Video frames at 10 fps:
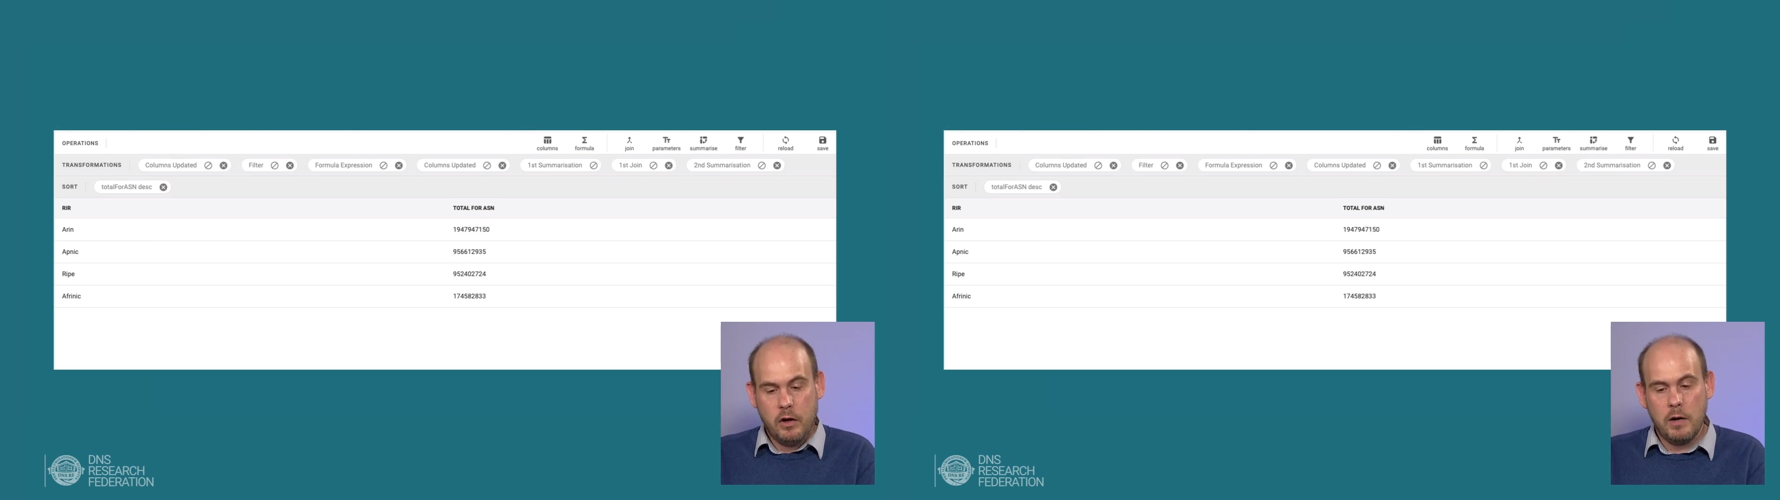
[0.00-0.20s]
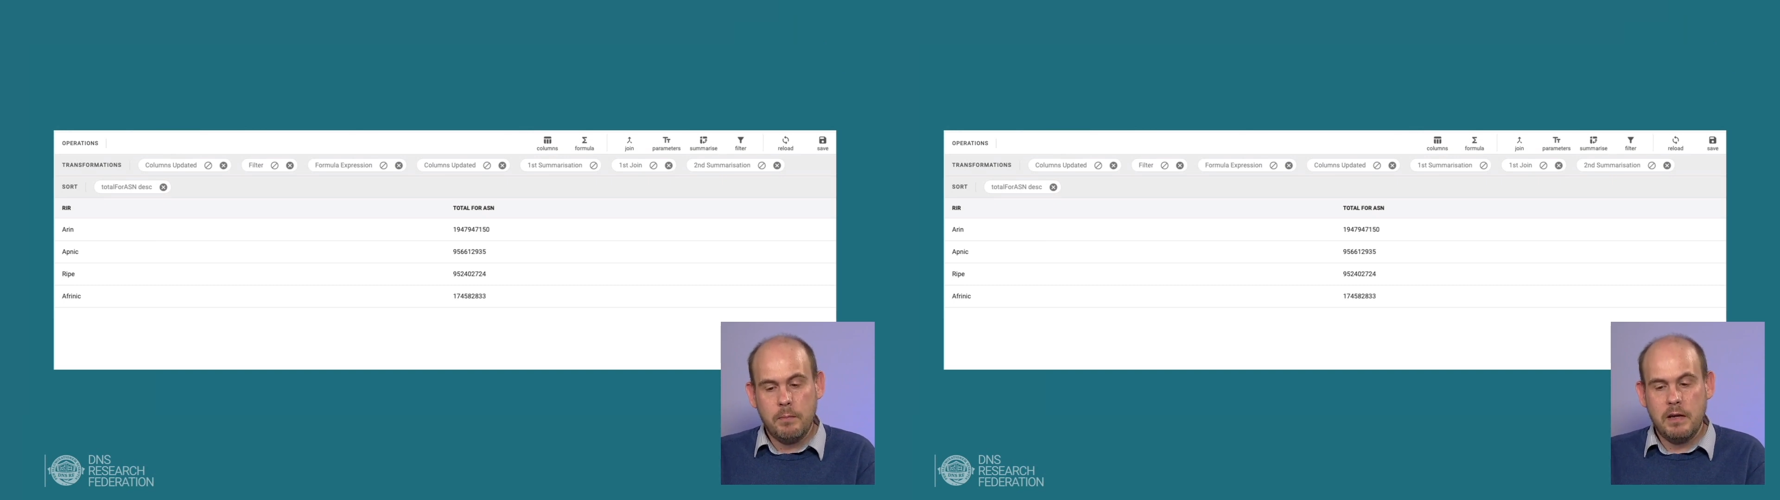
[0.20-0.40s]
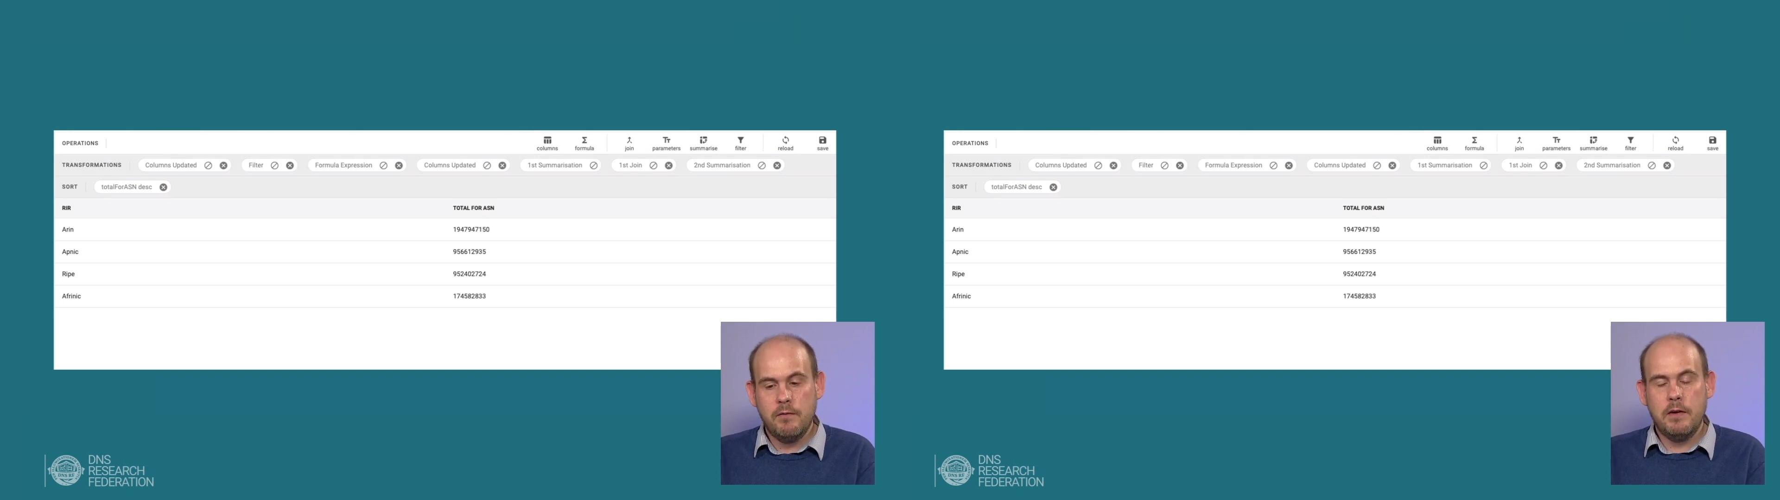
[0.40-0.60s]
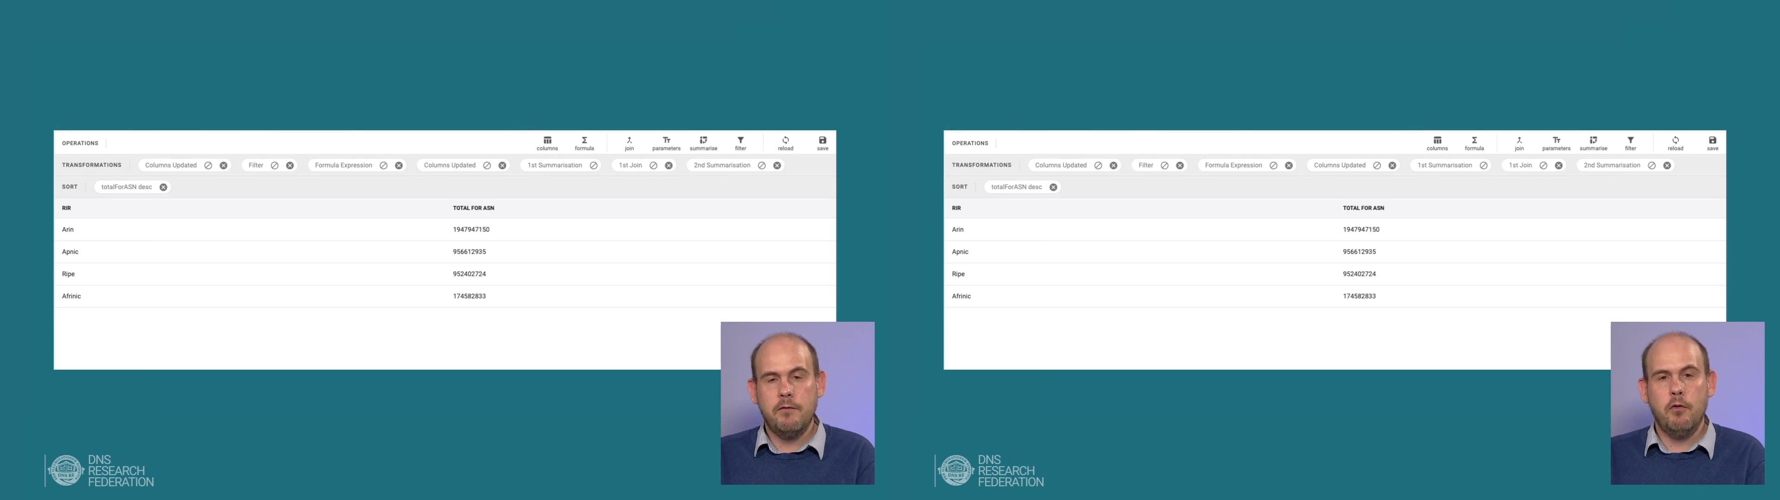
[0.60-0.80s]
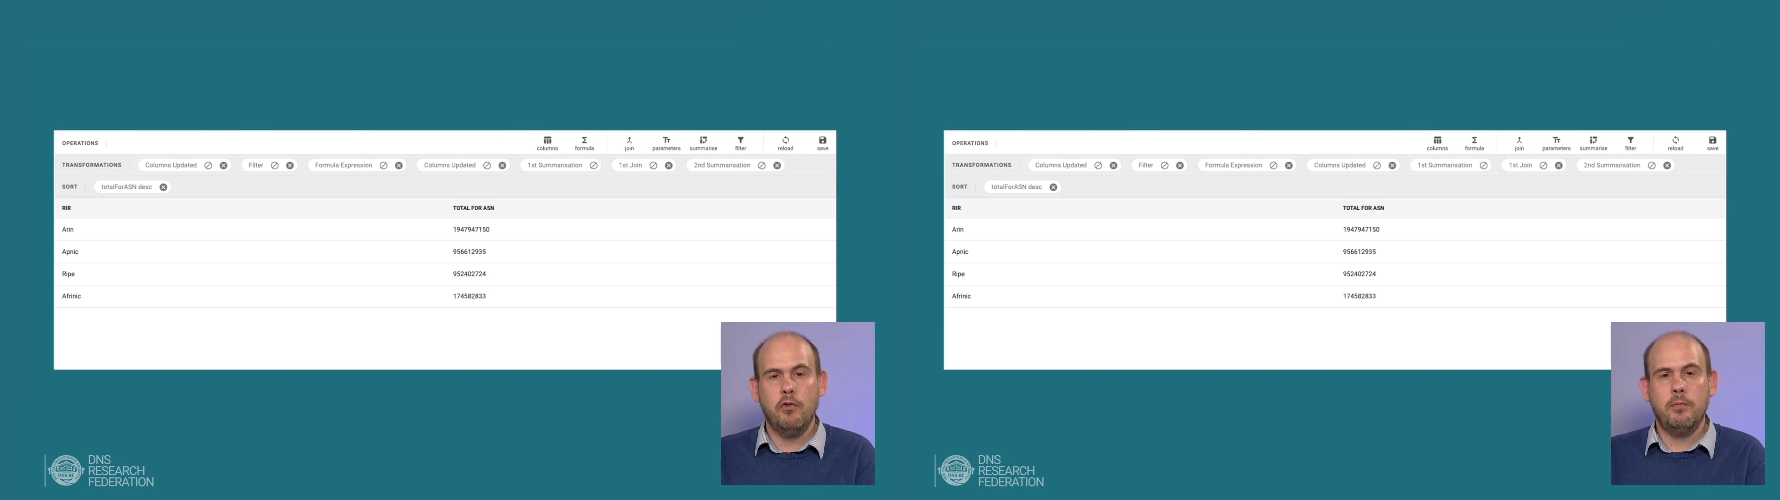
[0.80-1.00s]

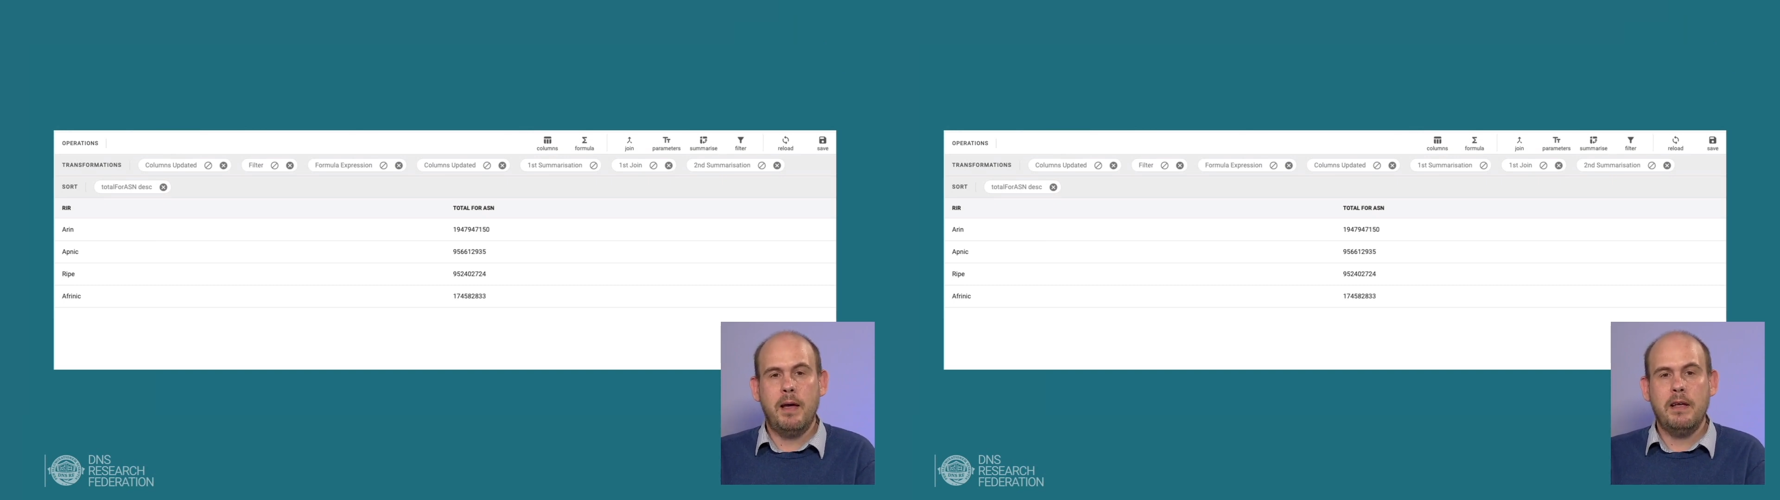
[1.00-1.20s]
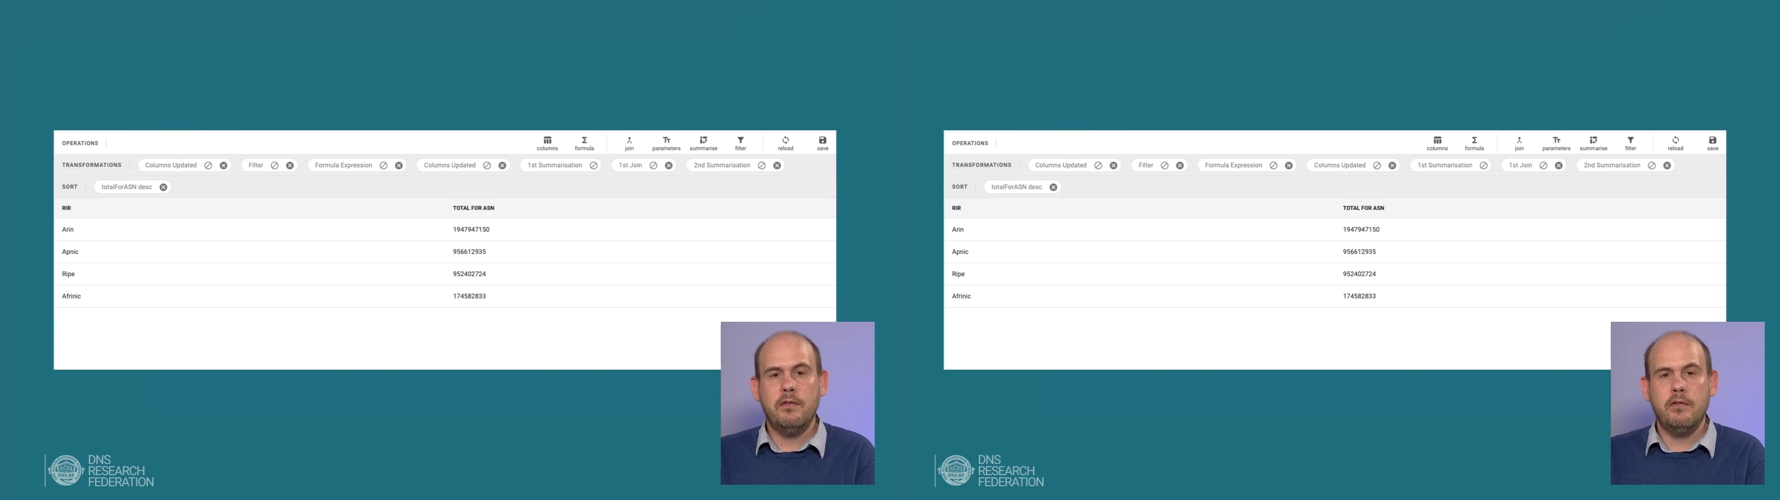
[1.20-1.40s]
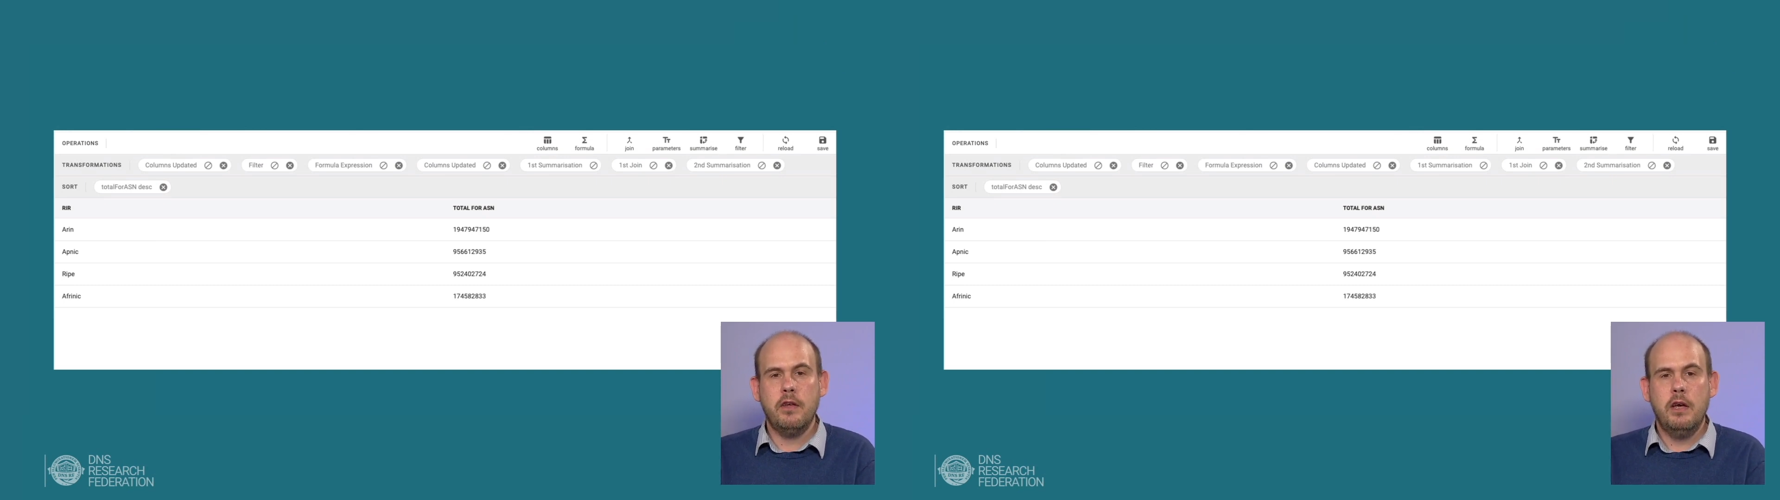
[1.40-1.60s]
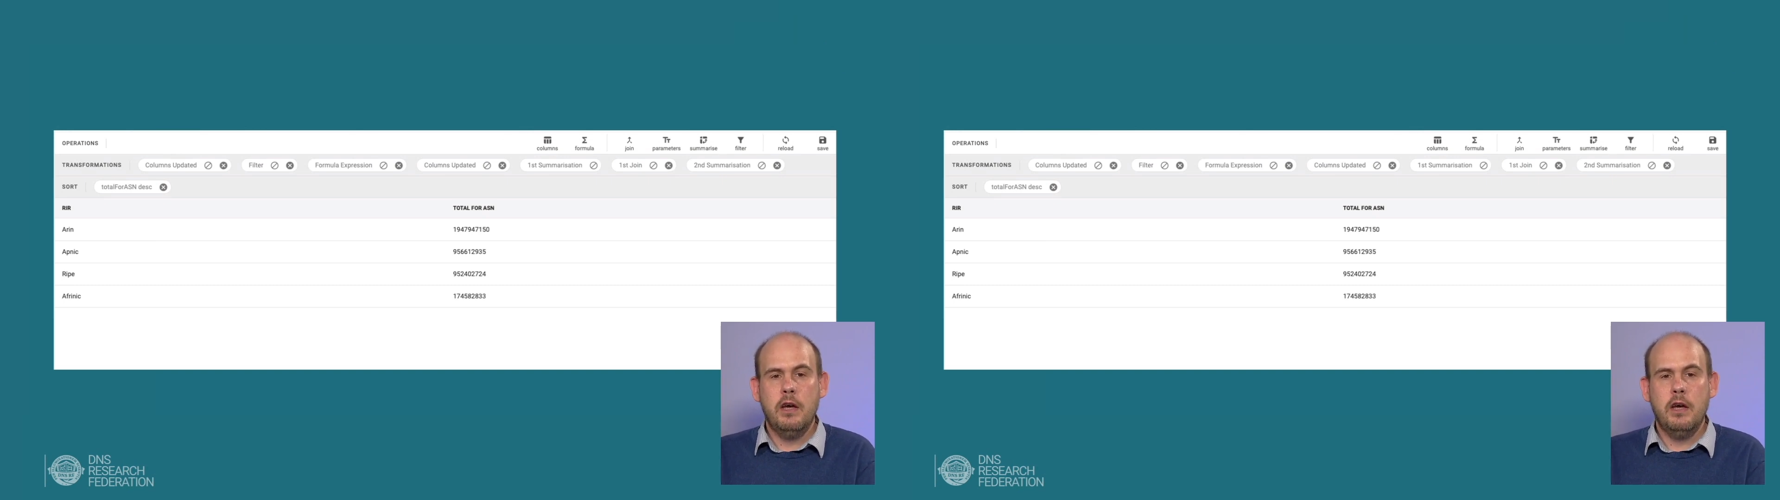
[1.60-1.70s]
IPv4 space